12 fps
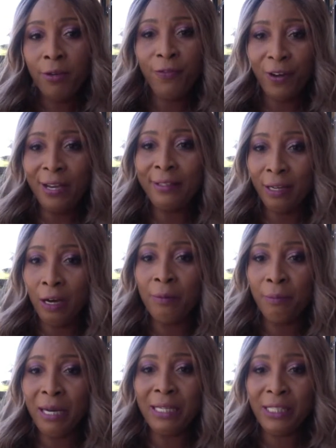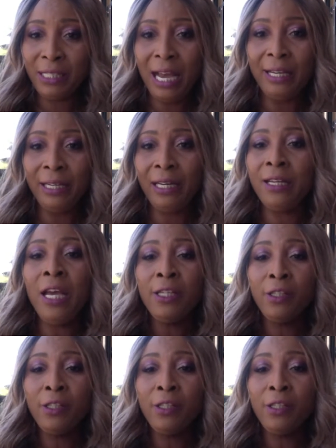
you find on my channel.